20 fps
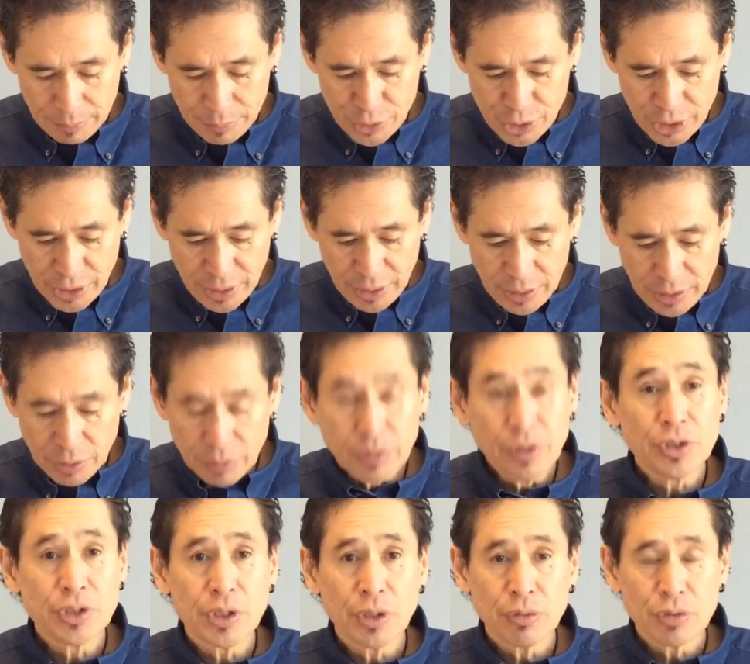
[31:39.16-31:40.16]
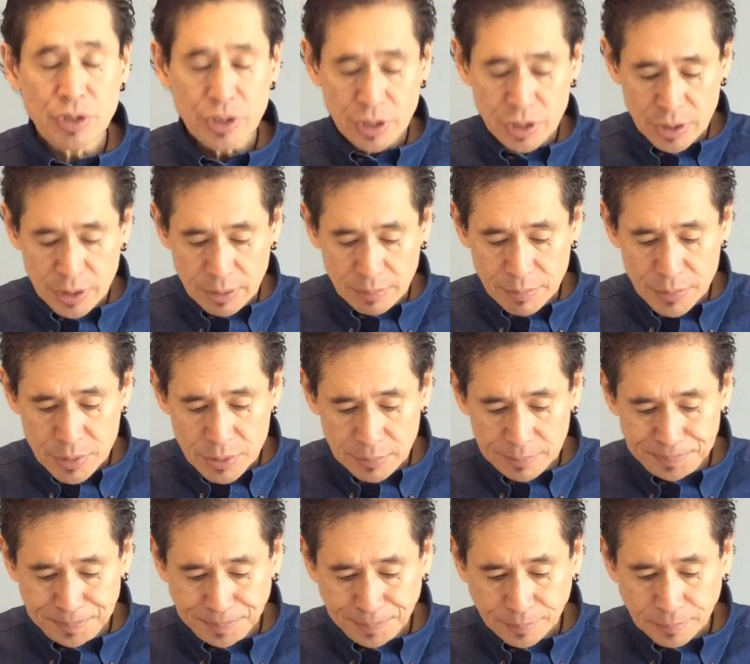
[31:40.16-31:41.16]
G, unit dose systems.
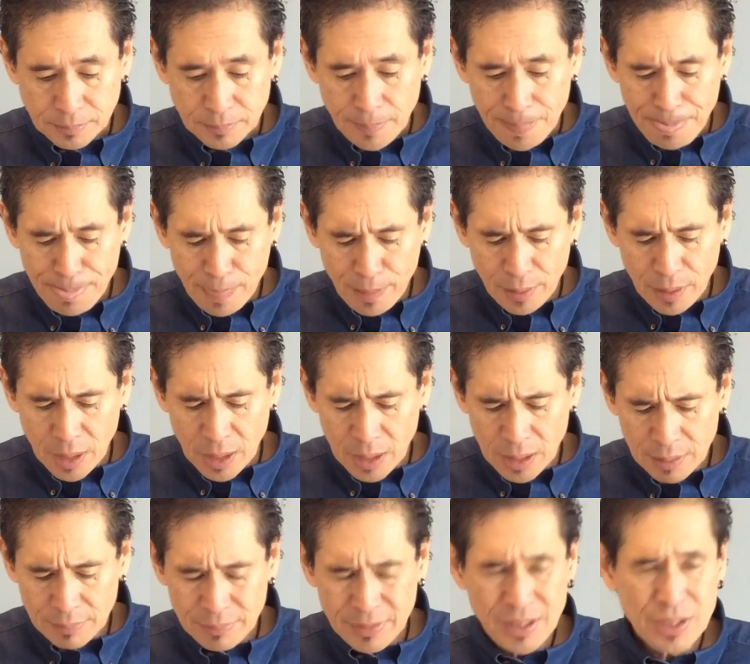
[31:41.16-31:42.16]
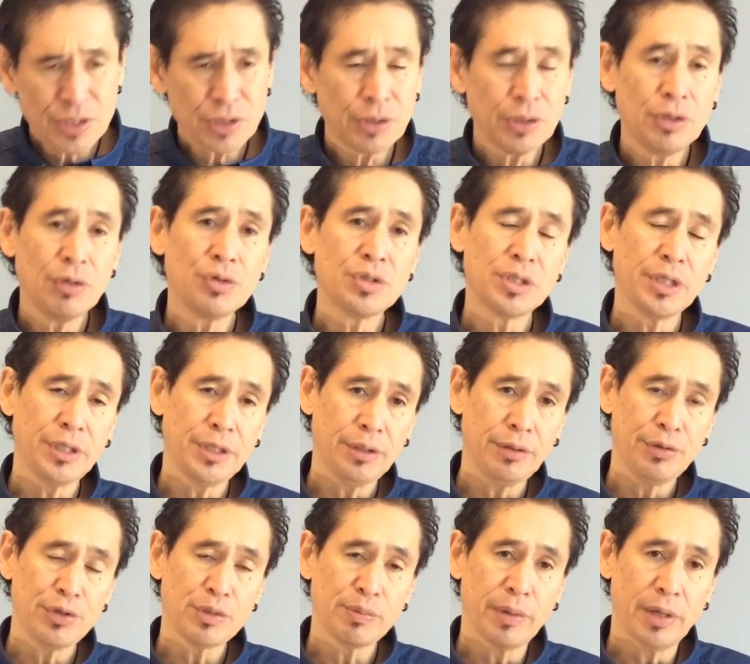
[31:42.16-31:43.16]
These are usually
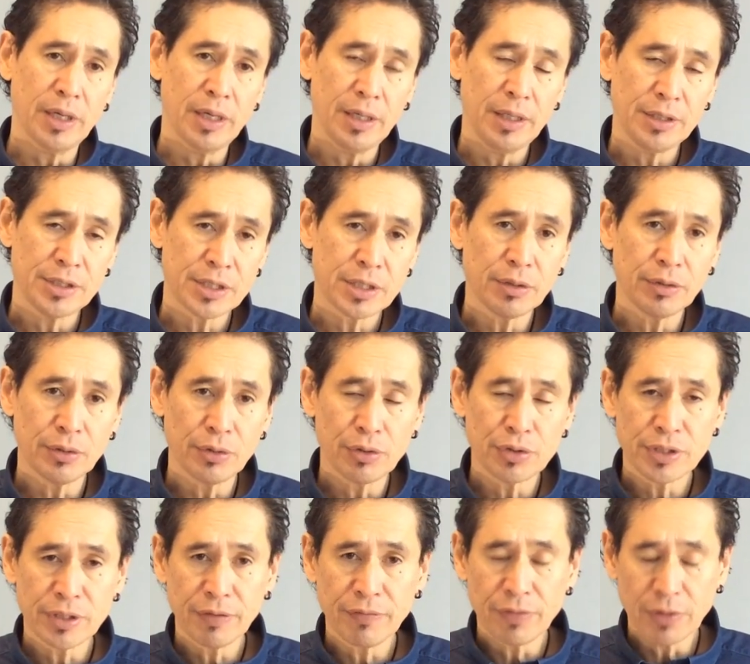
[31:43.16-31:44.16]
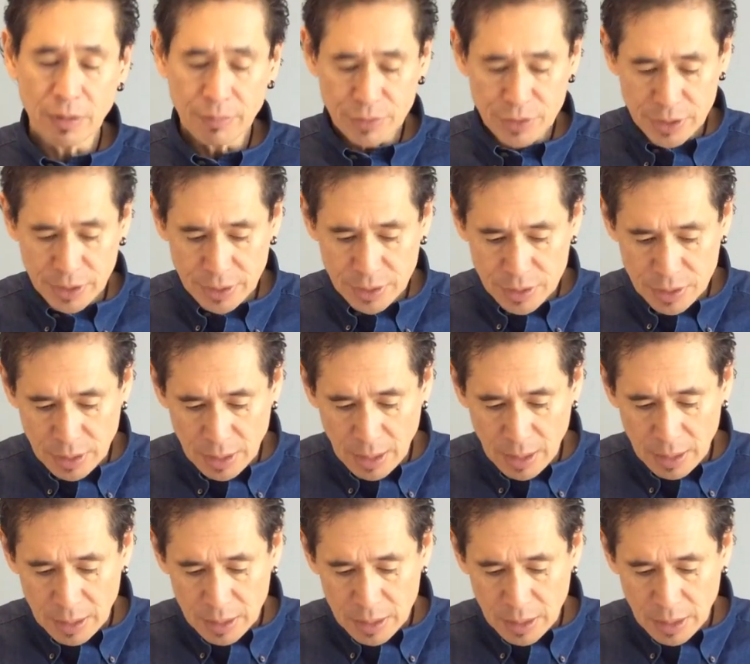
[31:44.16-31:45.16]
used by skilled nursing pharmacies.
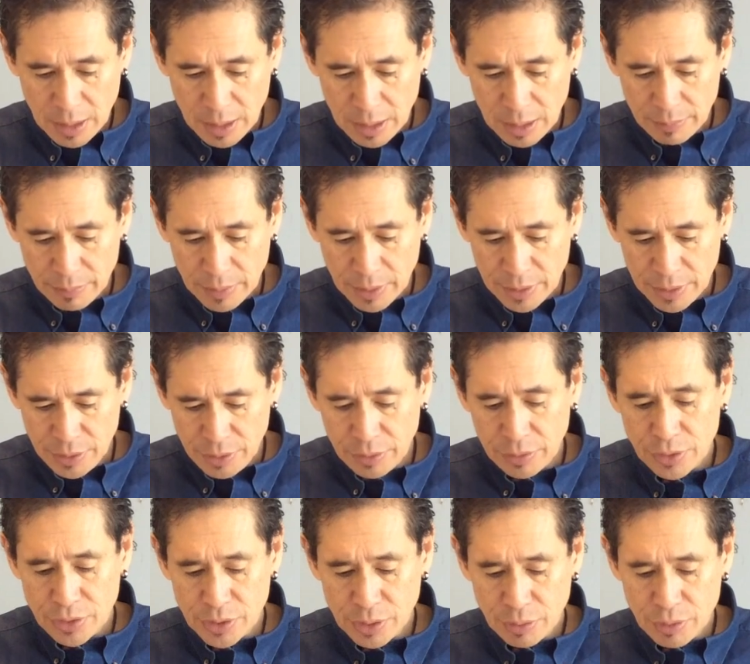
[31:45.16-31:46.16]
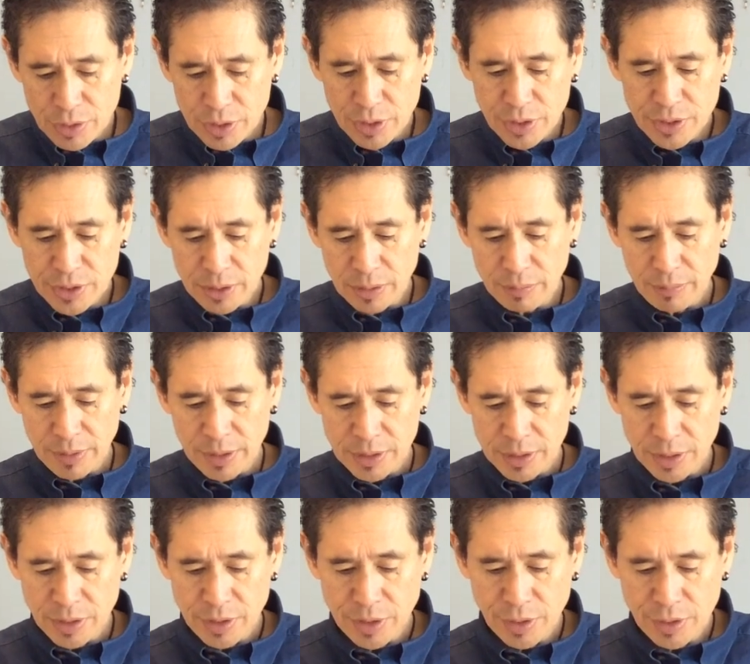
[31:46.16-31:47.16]
A unit dose system
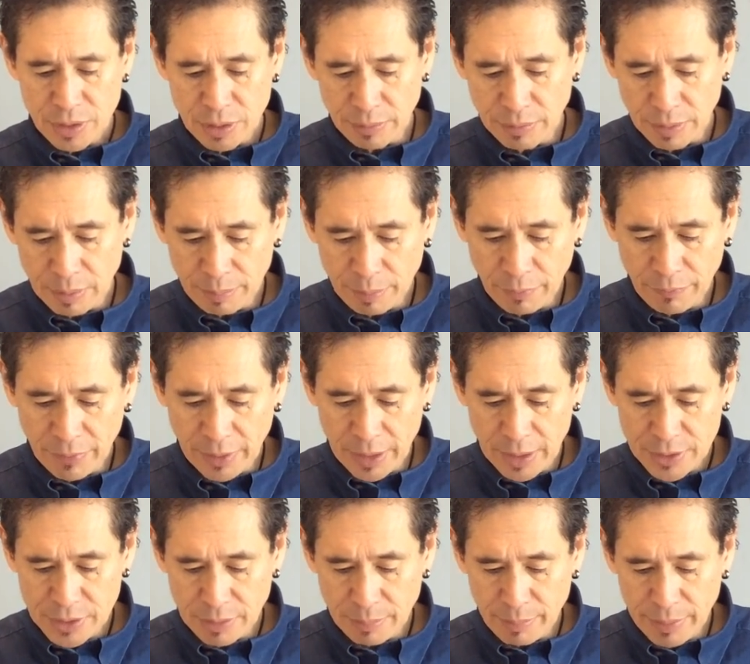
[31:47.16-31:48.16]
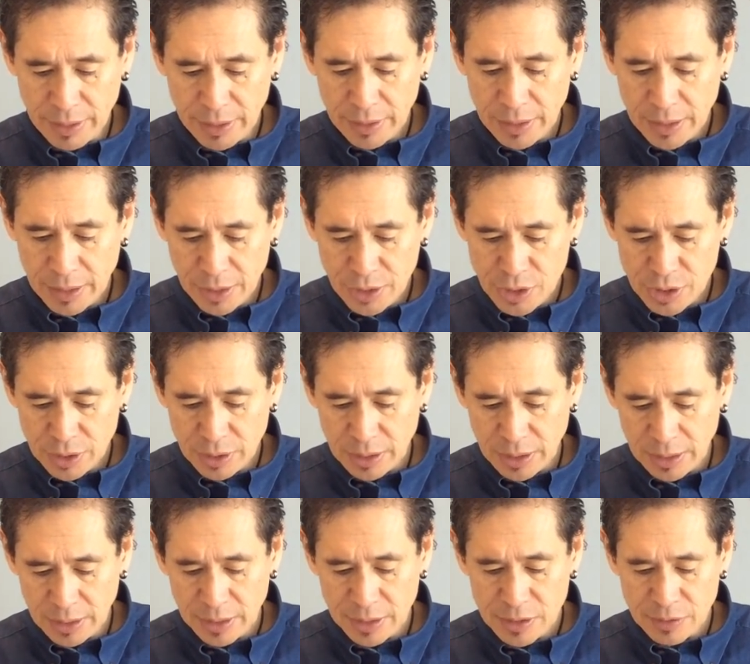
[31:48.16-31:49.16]
is a system that provides a medication
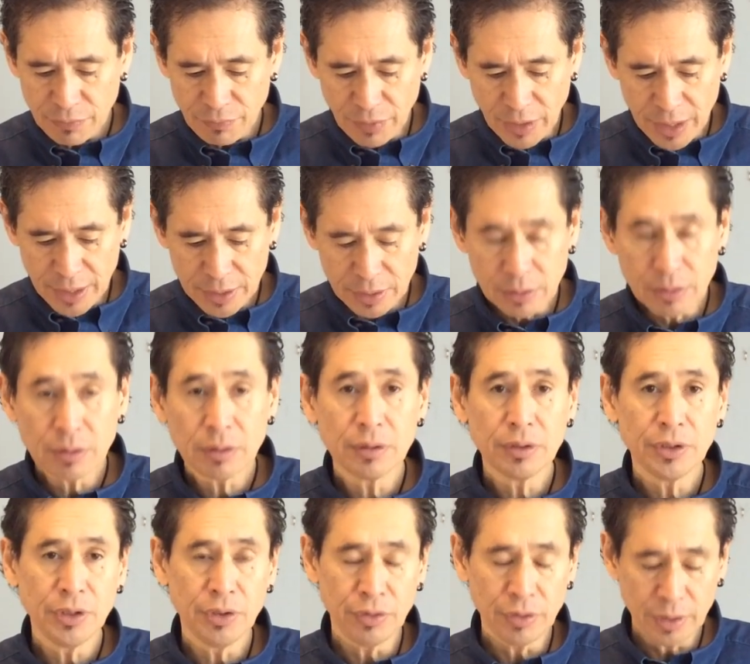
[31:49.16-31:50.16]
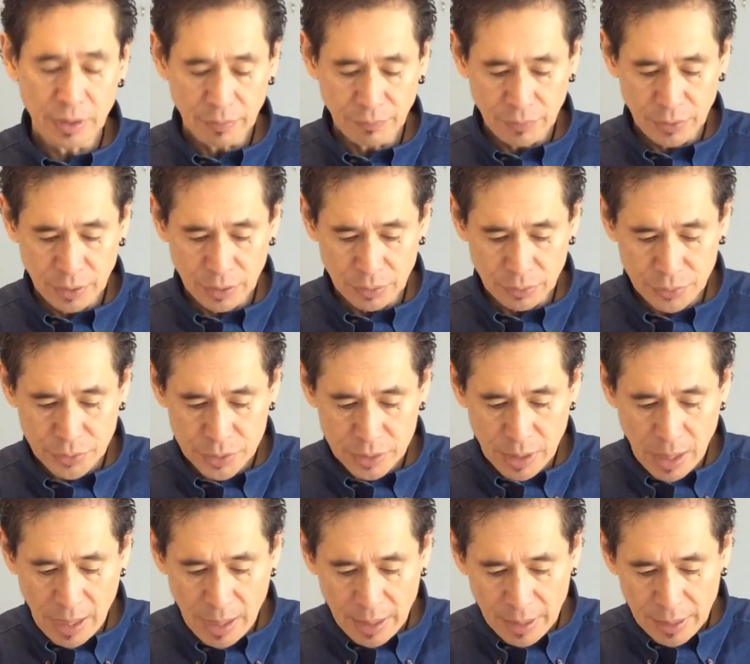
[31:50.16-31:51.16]
in its final unit of
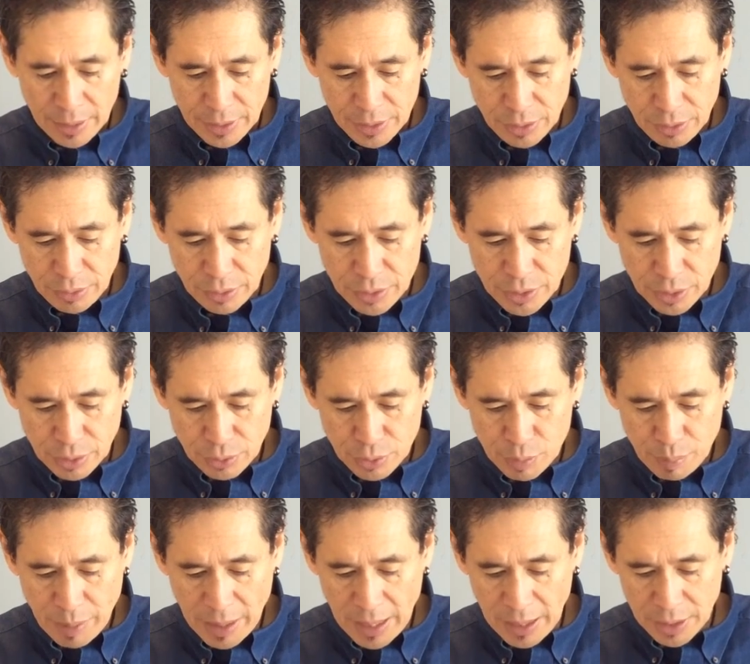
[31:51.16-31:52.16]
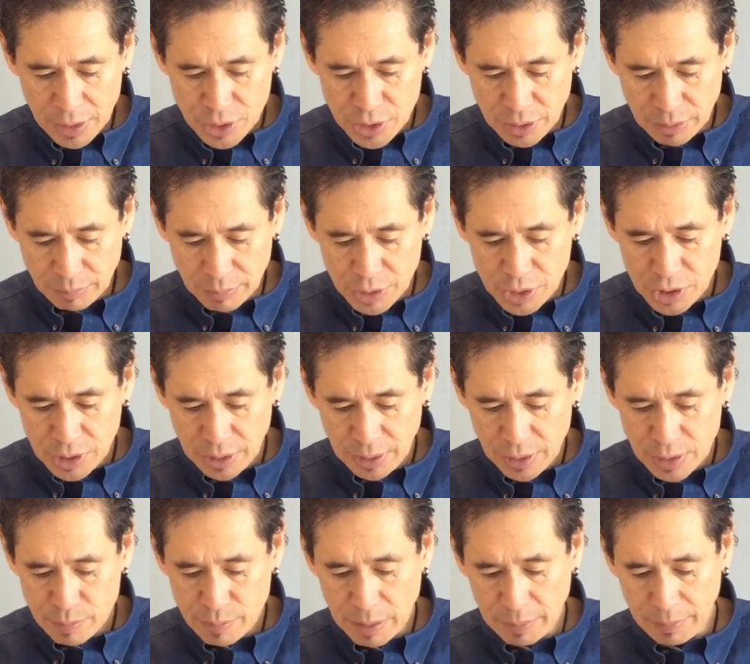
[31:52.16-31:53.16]
use. Unit dose packaging
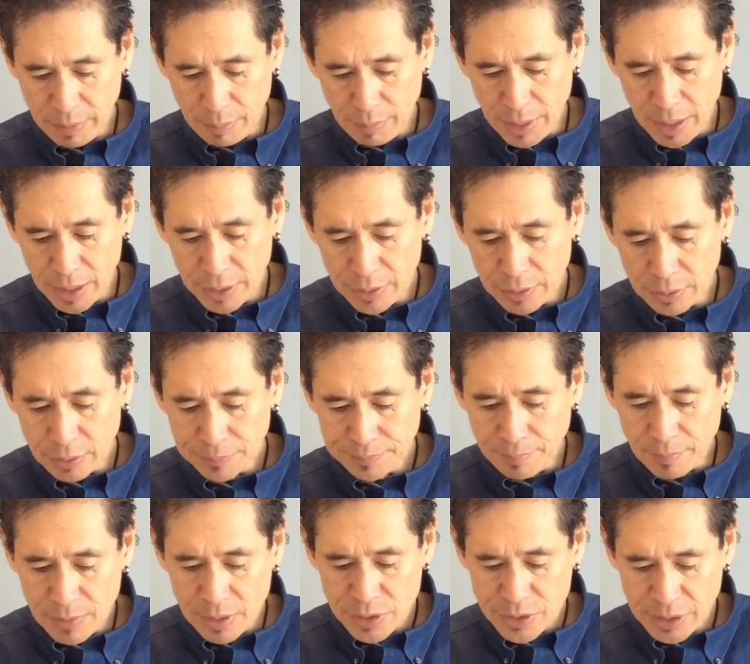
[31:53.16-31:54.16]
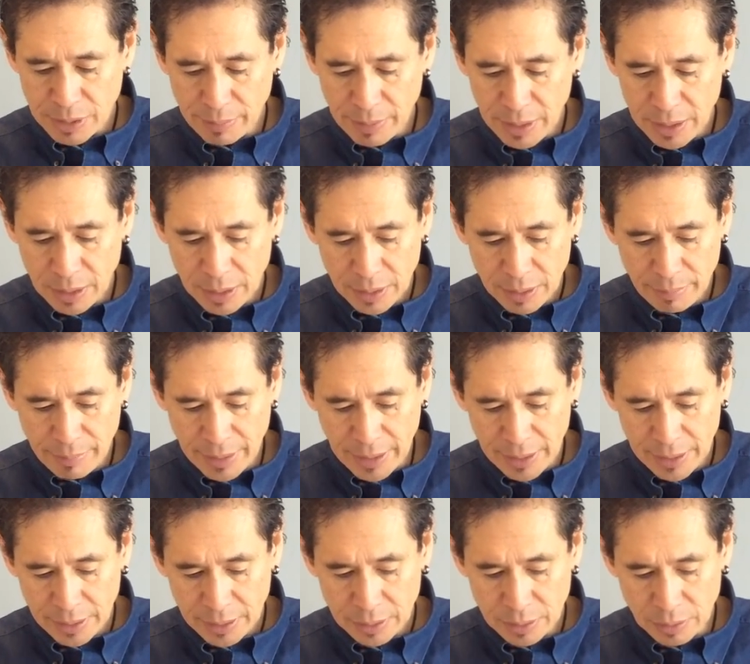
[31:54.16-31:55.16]
machines may be manual,
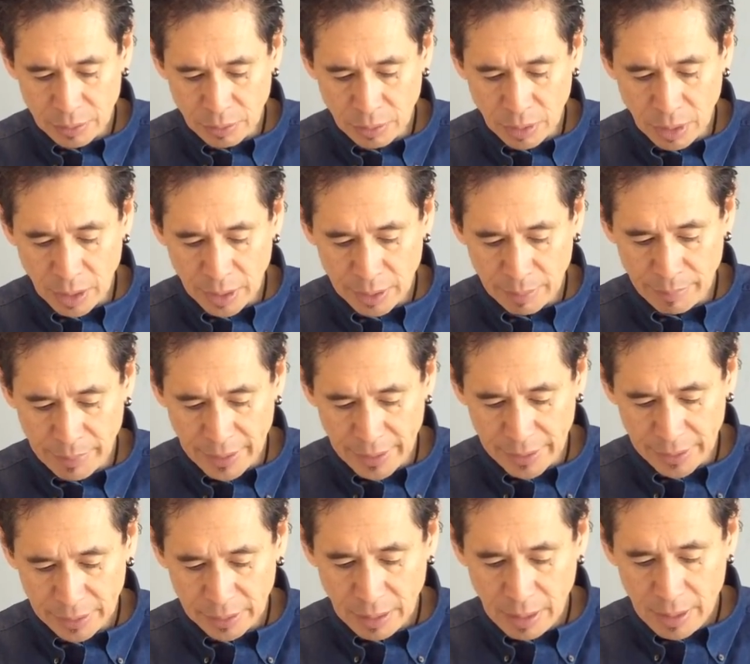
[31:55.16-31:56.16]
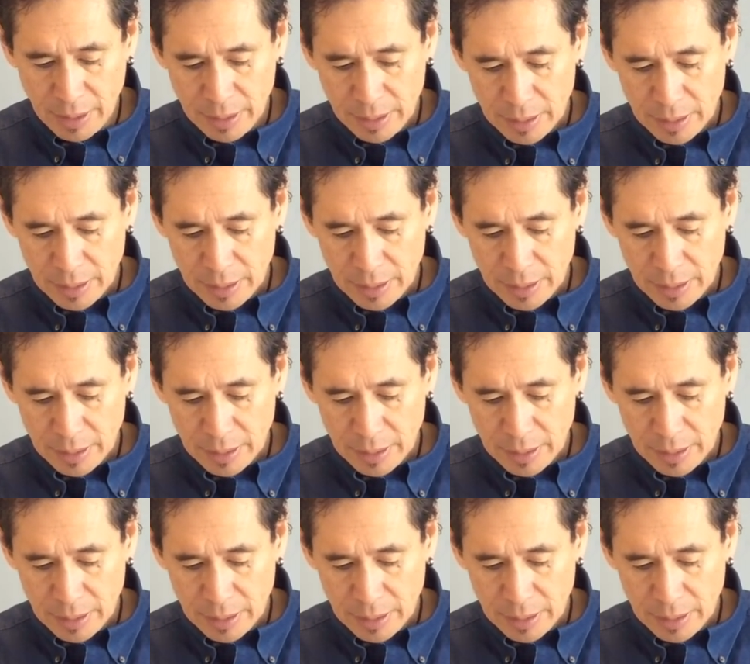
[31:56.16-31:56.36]
semi-automatic, or automatic.